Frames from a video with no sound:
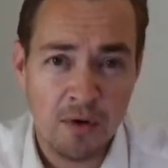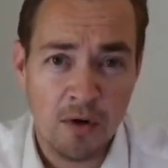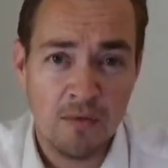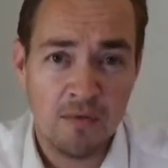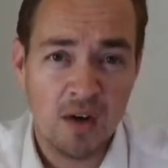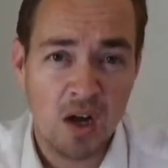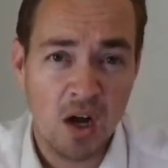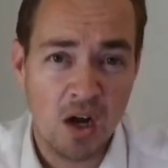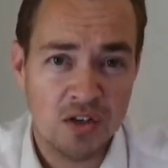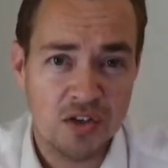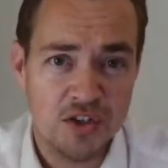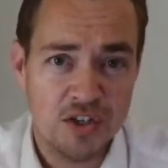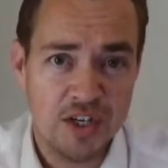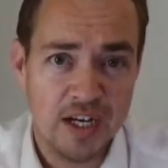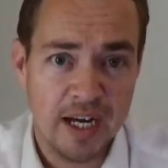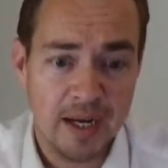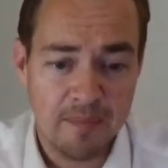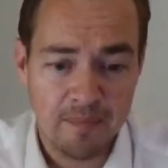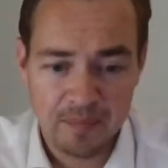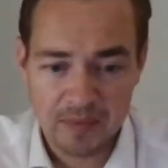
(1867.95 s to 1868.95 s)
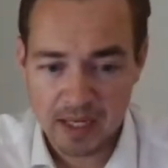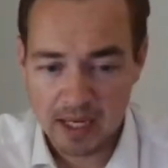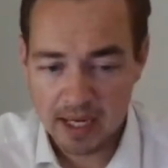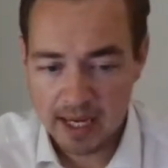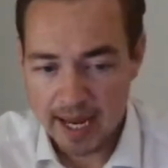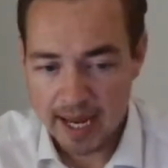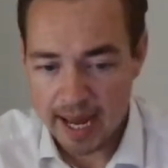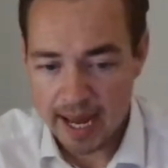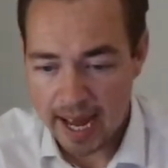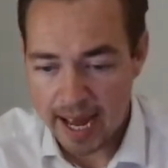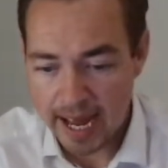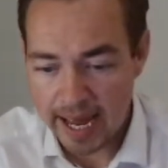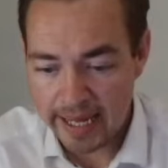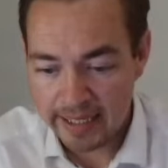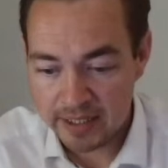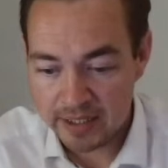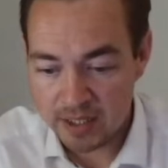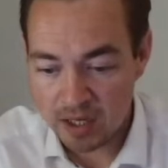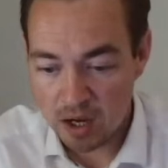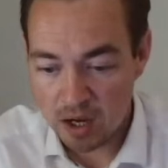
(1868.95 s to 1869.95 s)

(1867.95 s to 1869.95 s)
last year. And